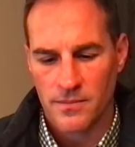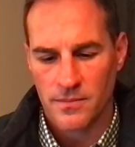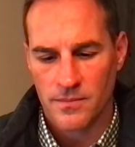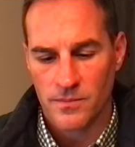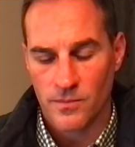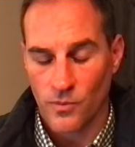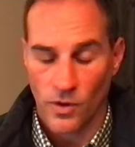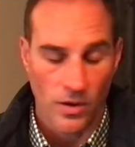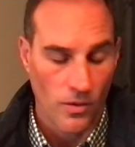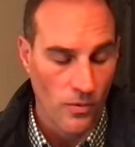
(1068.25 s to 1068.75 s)

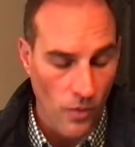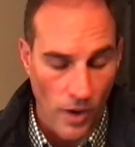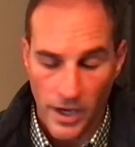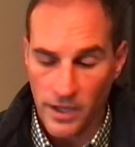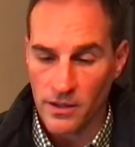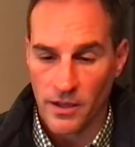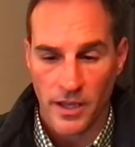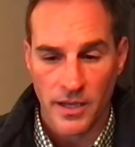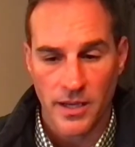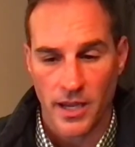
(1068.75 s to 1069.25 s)

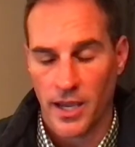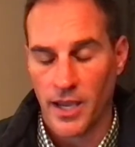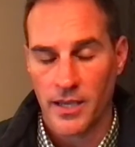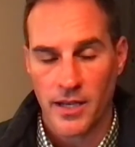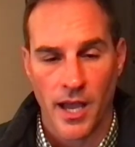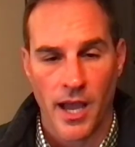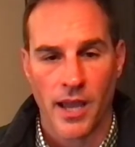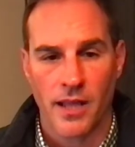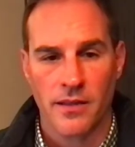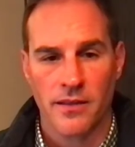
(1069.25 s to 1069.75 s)
White Lake and
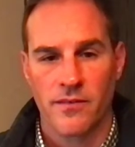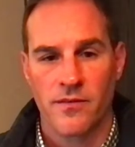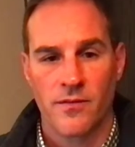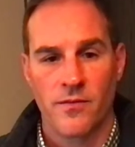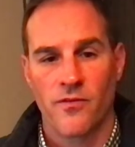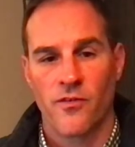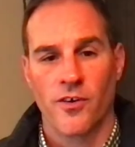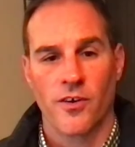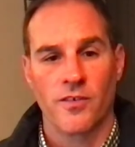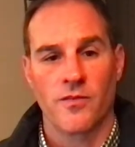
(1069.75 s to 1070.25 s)
Highland
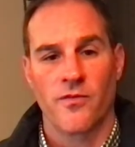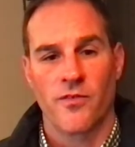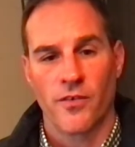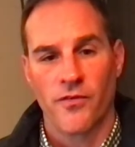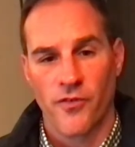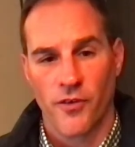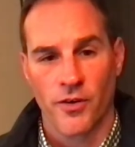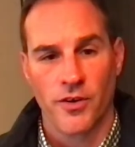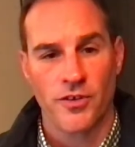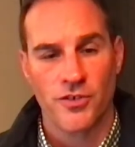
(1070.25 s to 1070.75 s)
for
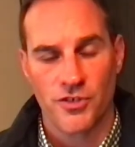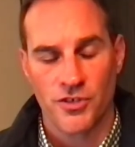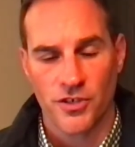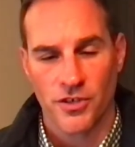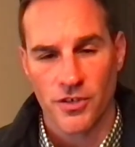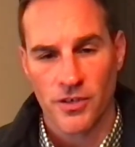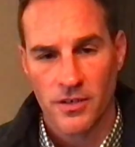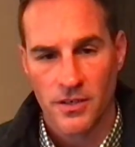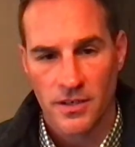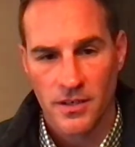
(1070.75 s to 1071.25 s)

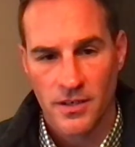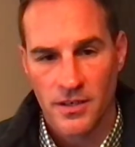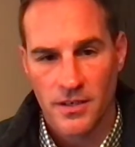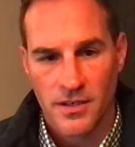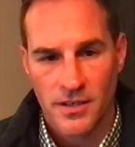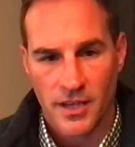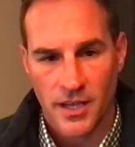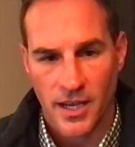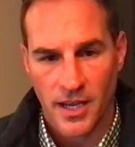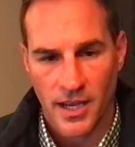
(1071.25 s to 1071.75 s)
furniture,
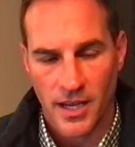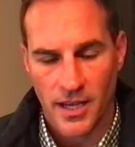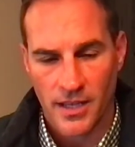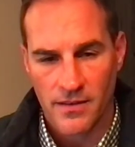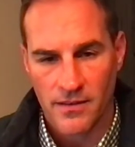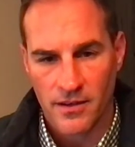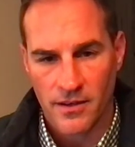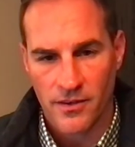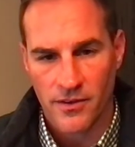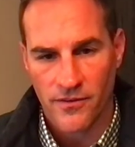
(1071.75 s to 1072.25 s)
and
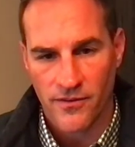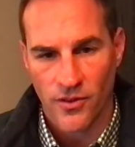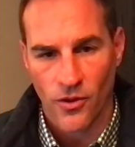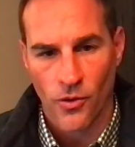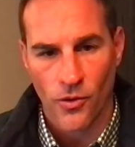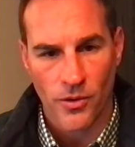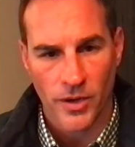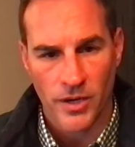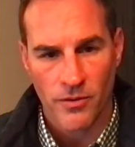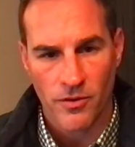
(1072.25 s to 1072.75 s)
the
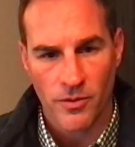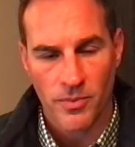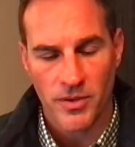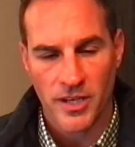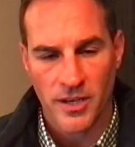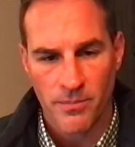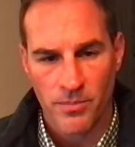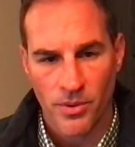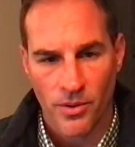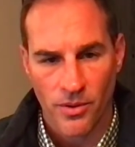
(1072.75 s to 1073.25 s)
flooring will be
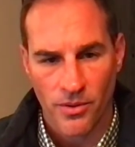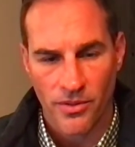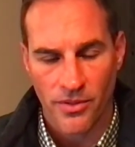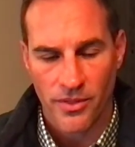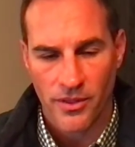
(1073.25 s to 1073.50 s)
at both